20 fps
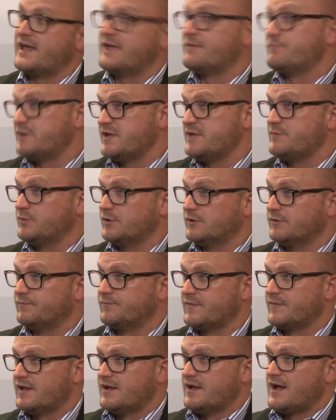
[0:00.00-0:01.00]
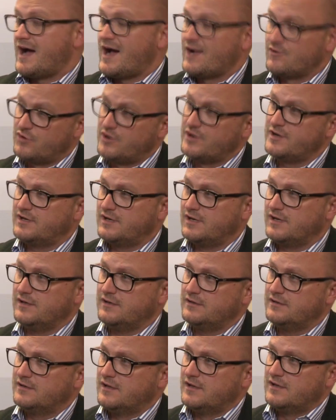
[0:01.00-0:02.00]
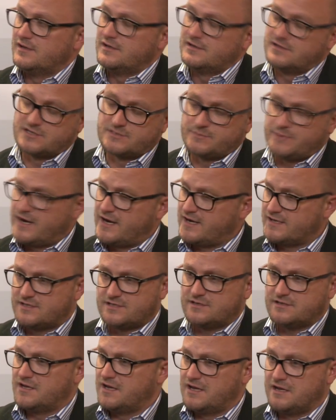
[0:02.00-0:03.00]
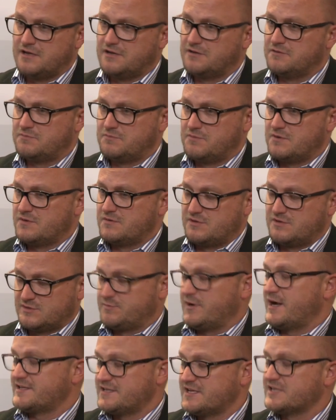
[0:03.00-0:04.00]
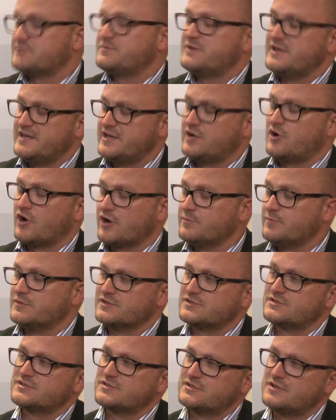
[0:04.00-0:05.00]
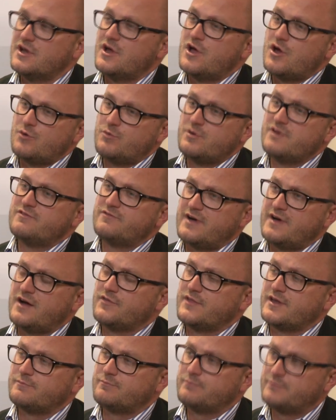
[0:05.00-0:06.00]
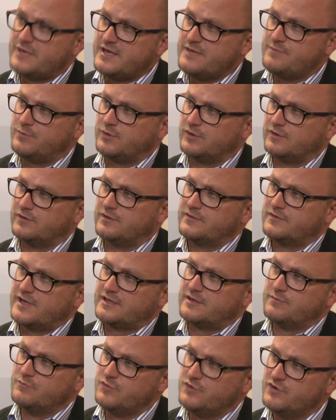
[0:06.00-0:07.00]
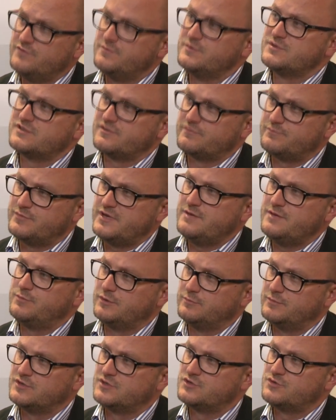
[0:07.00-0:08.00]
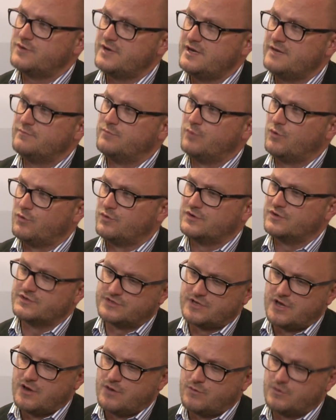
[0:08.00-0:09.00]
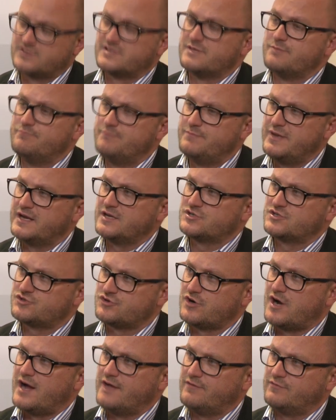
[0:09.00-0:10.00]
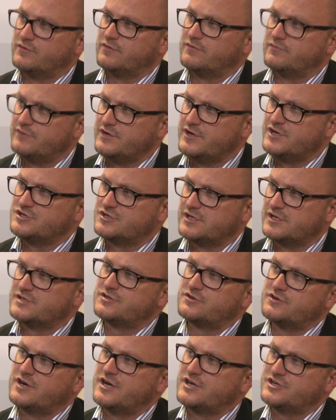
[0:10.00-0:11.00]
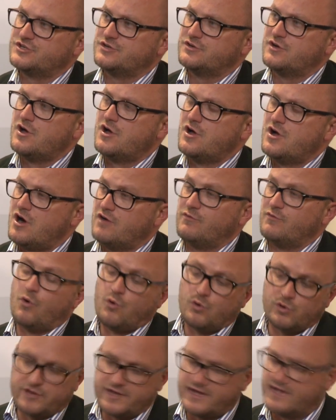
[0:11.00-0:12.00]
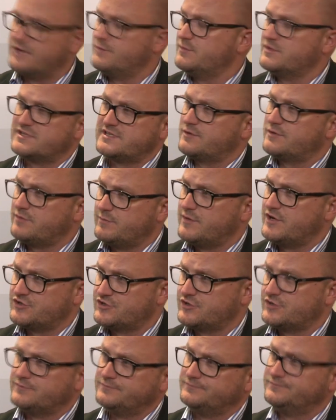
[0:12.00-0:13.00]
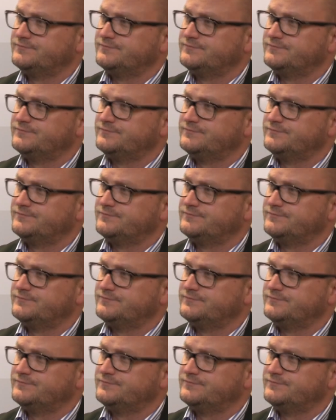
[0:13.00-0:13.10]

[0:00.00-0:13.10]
and people. Ironically, despite us being economists, we found that people, that the movement of people between borders was the biggest driver of regional integration of all the elements that we measured.